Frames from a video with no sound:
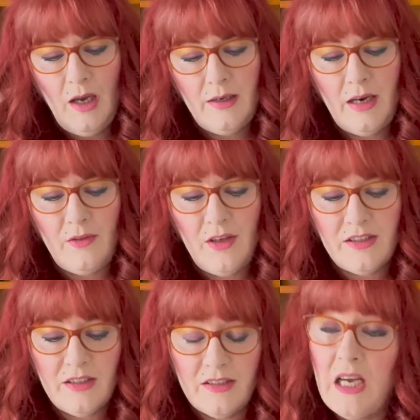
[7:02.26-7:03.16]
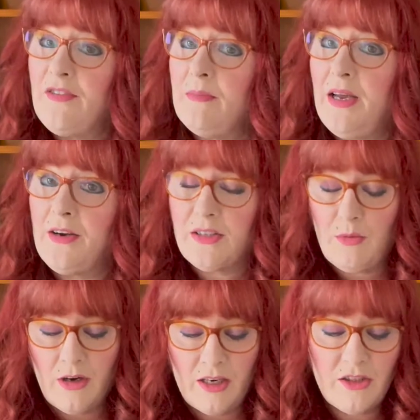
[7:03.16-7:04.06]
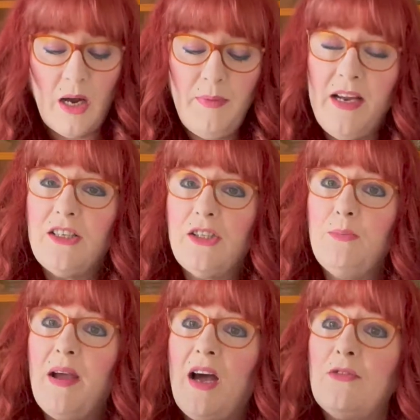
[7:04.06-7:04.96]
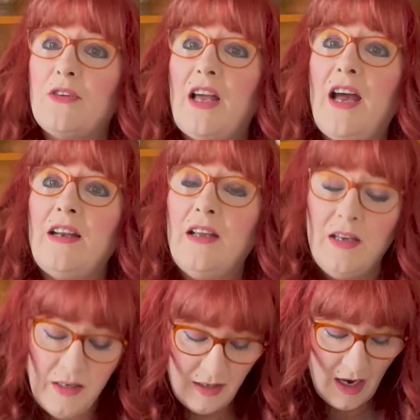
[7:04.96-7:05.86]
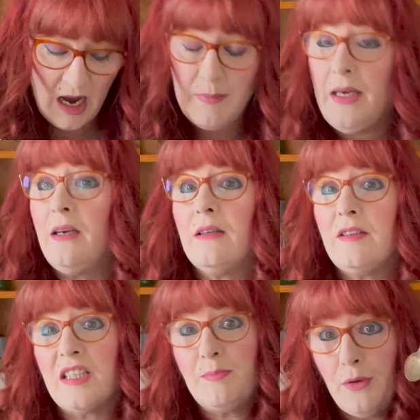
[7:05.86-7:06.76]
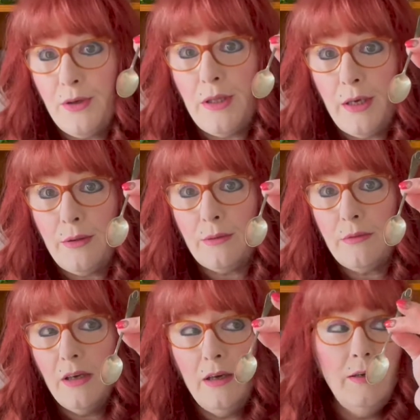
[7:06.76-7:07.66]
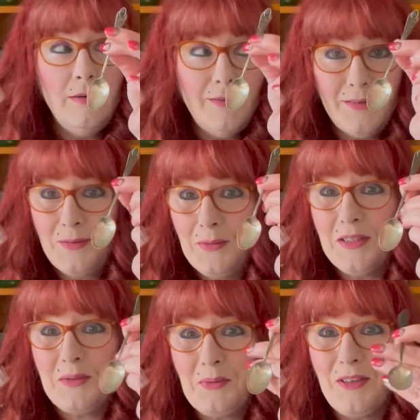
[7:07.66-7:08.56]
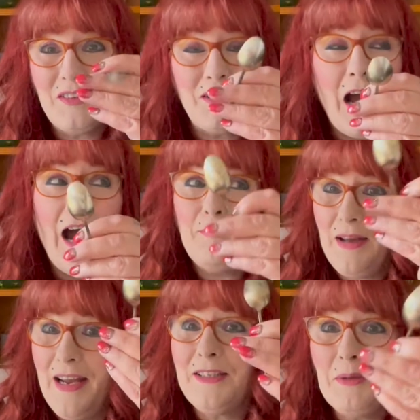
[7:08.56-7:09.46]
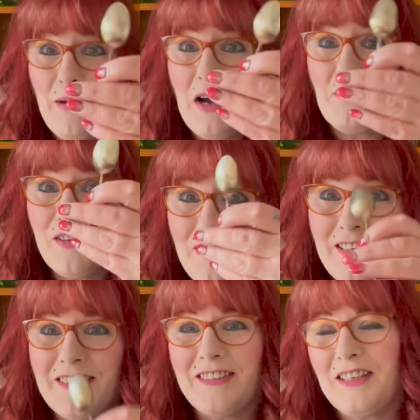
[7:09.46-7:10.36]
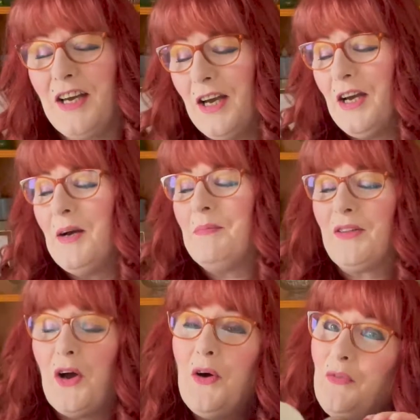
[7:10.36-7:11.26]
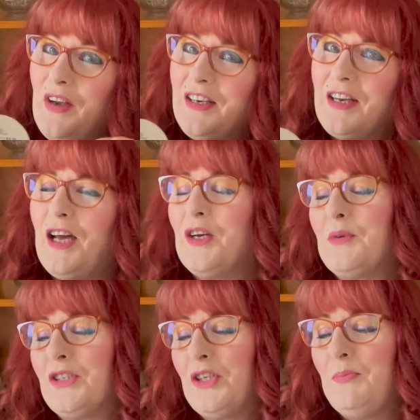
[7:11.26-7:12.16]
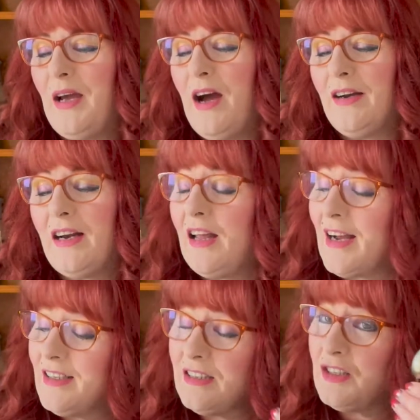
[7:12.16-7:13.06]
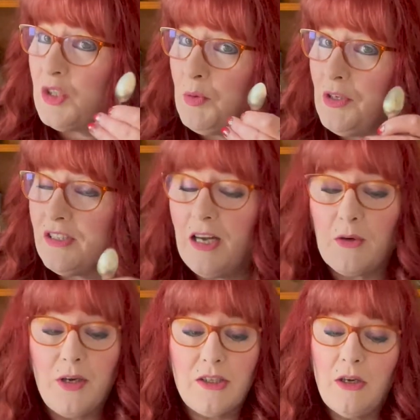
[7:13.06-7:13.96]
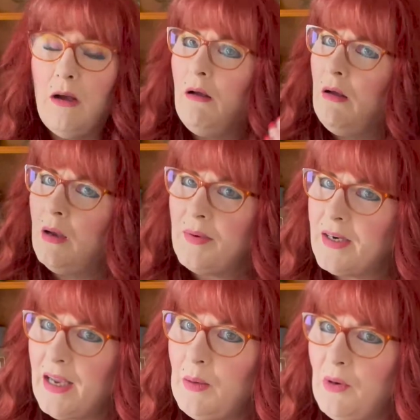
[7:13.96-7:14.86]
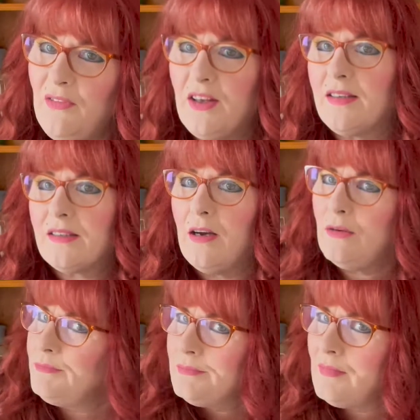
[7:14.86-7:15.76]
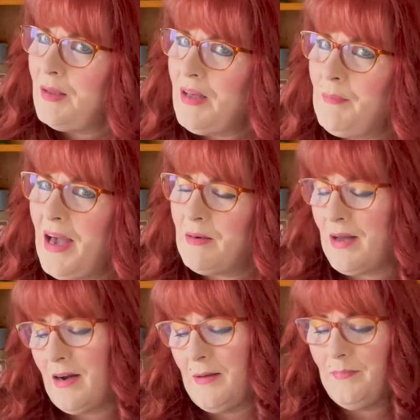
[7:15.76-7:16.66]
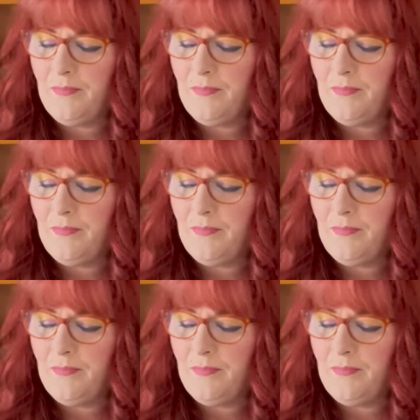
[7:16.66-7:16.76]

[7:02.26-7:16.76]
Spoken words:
Now this does have a maker's mark, so I paid 2 pounds for that. I mean, the spoon alone was worth it. I paid 2 pounds for this, but the whole thing together was 2 pounds. And like I said, the spoon is not original, but it came with it, so I'm not mad about it.